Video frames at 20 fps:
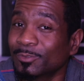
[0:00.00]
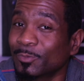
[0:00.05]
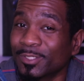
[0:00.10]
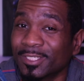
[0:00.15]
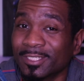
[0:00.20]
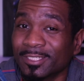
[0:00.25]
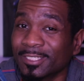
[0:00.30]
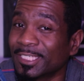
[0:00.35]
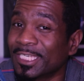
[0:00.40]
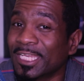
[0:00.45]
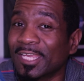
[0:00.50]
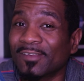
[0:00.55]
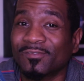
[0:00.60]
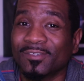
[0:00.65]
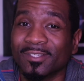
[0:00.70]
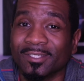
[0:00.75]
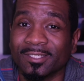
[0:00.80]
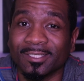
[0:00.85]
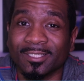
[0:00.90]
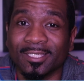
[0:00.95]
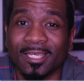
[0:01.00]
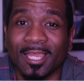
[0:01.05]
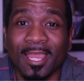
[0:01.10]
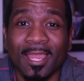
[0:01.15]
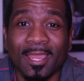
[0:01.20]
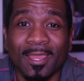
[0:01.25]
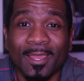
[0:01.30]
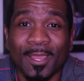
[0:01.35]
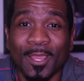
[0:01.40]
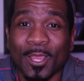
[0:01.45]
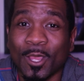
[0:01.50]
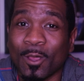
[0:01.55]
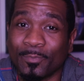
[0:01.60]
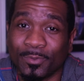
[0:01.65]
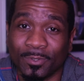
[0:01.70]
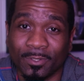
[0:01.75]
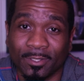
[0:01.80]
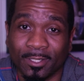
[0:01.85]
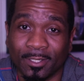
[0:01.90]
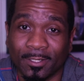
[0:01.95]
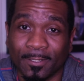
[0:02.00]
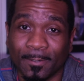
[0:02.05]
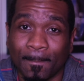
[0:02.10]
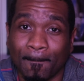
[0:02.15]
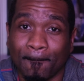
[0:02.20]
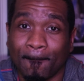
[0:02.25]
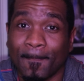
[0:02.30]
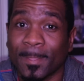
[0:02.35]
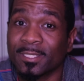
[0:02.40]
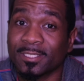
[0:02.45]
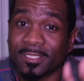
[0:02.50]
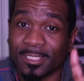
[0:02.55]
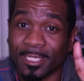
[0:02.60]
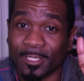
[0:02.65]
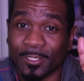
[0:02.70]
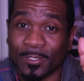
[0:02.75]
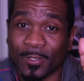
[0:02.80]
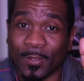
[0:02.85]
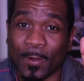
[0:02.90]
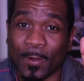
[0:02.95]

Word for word: We can definitely help you there. Second